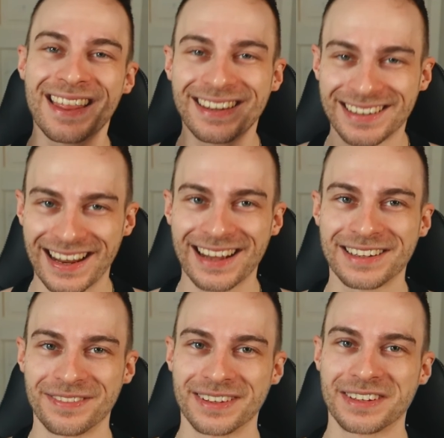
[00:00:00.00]
this
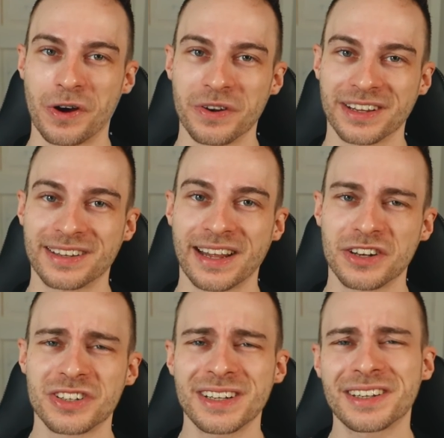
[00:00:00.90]
next VS Code
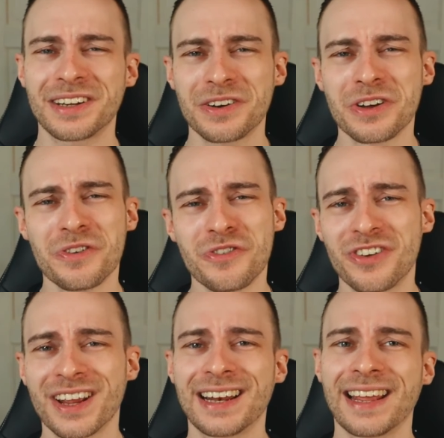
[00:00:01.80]
extension is not
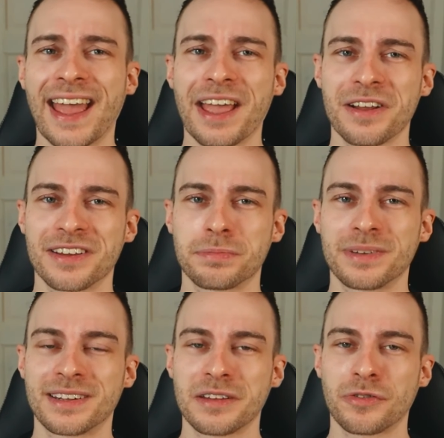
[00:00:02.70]
really Angular
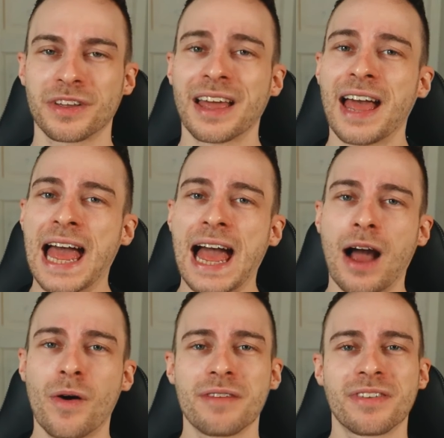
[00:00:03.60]
specific.
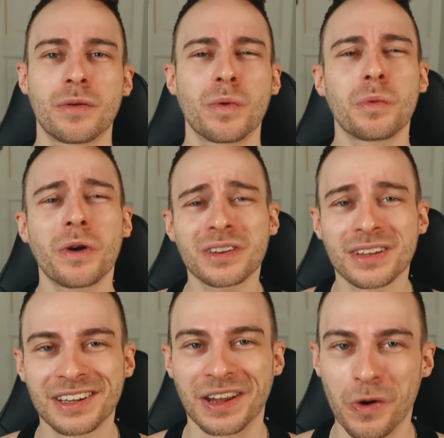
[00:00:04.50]
However, we work
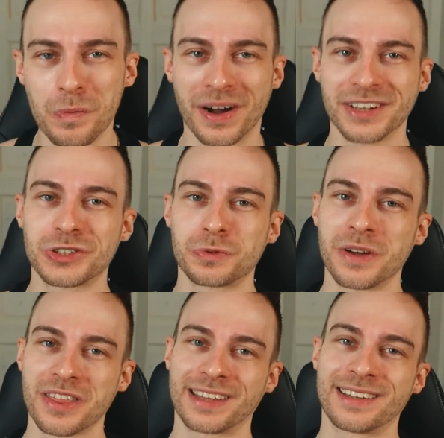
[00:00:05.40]
so much
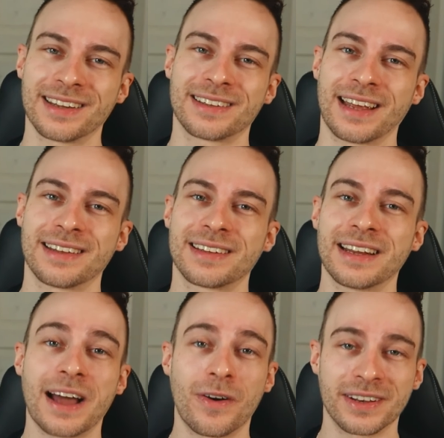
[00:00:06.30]
with CSS
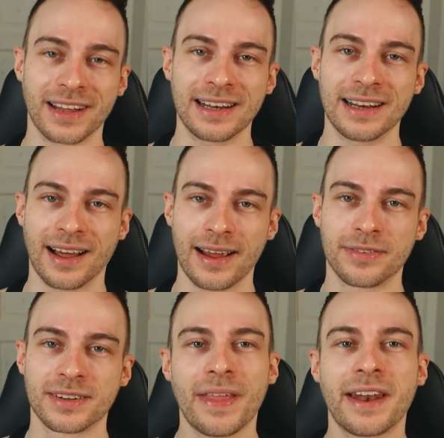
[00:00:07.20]
in our daily
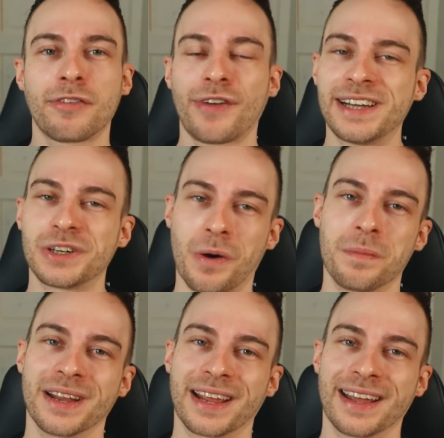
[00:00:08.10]
lives that I felt
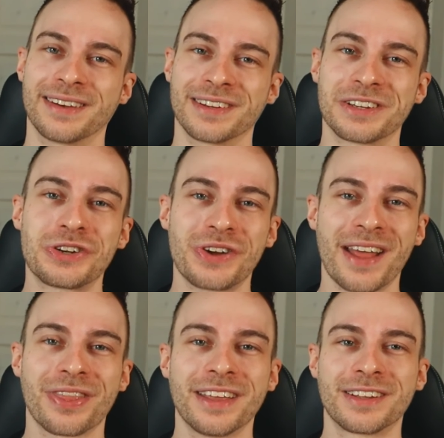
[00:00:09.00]
obligated to
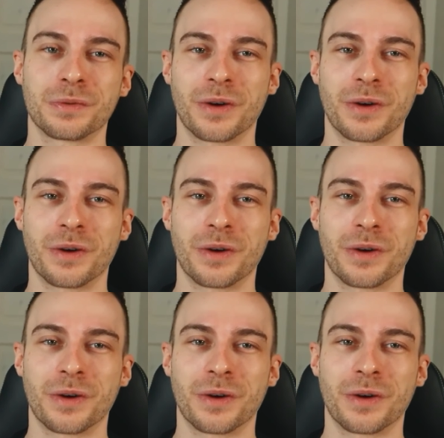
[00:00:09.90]
add this